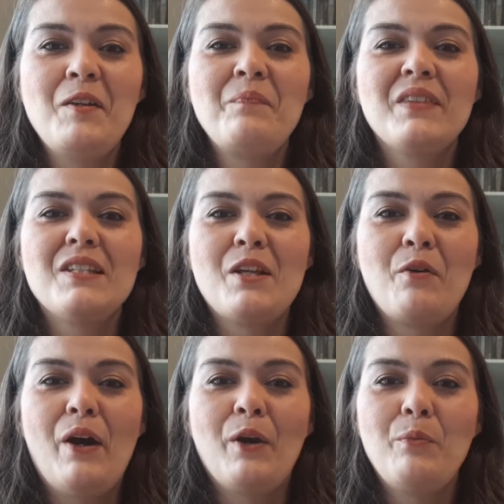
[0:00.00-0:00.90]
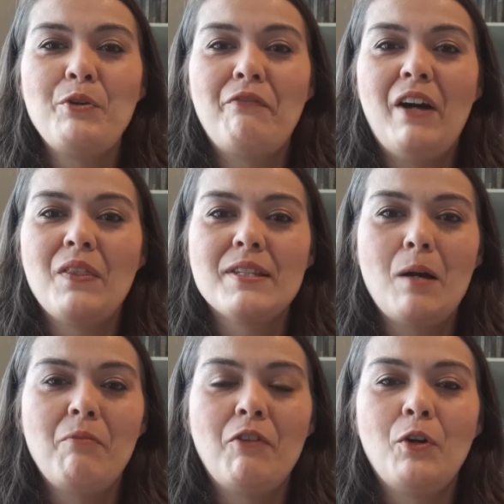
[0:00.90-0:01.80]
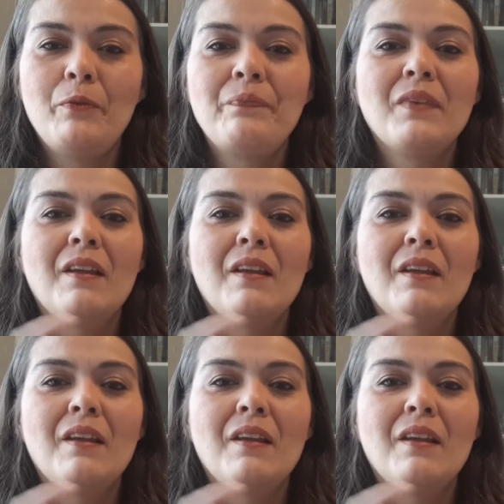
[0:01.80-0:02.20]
So I hope you have found this helpful.